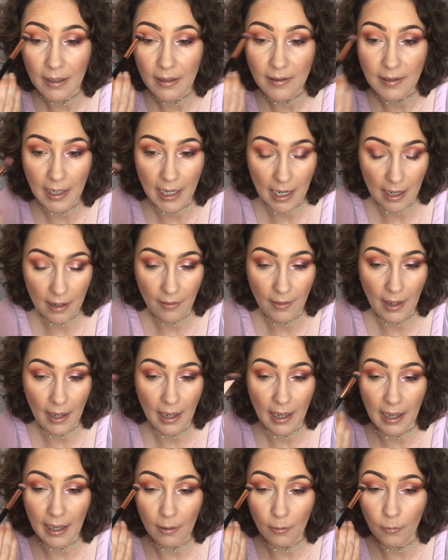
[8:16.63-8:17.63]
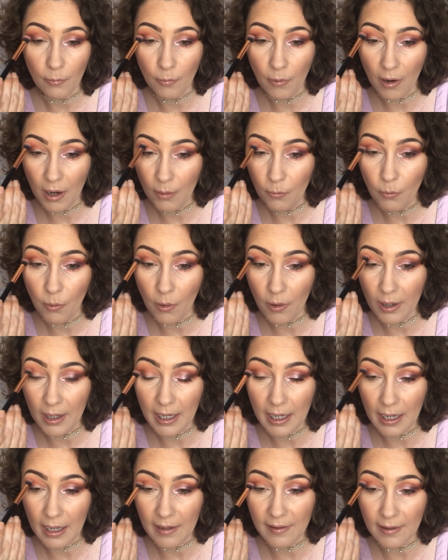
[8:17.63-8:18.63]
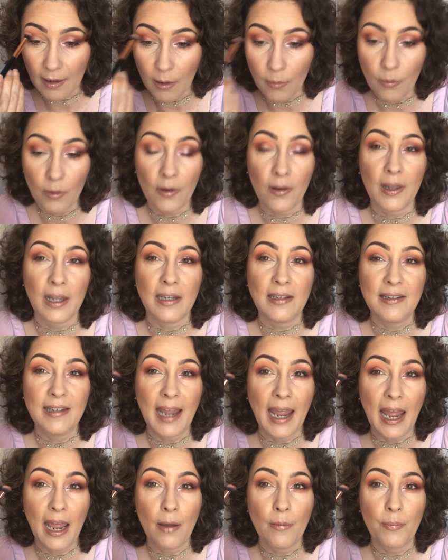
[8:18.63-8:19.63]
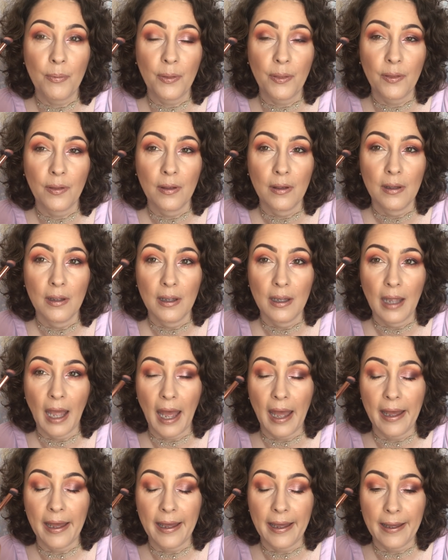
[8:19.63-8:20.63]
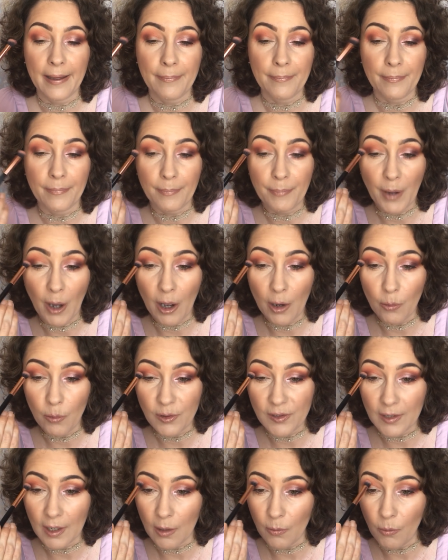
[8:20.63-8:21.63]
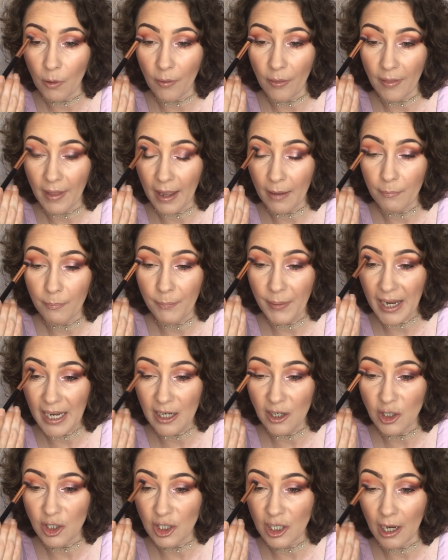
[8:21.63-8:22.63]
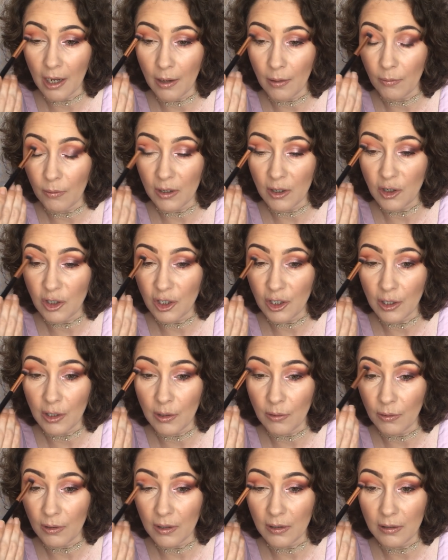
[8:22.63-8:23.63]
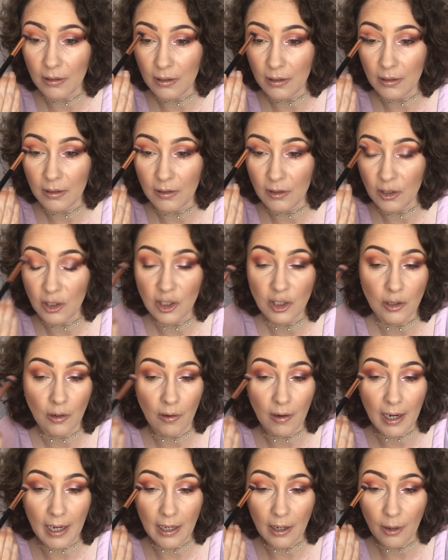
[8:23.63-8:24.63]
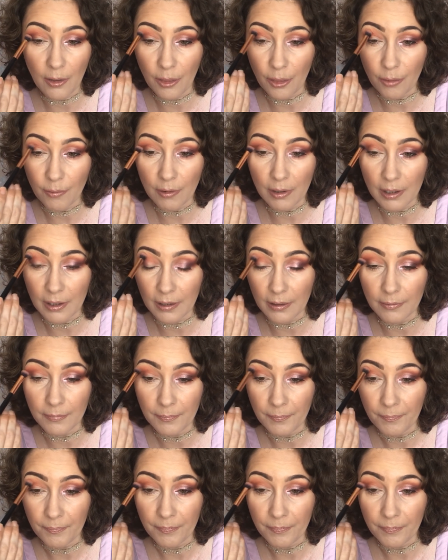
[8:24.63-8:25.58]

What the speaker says: Take that out. What I want is, I want the depth, but I also want that peach tone to shine through.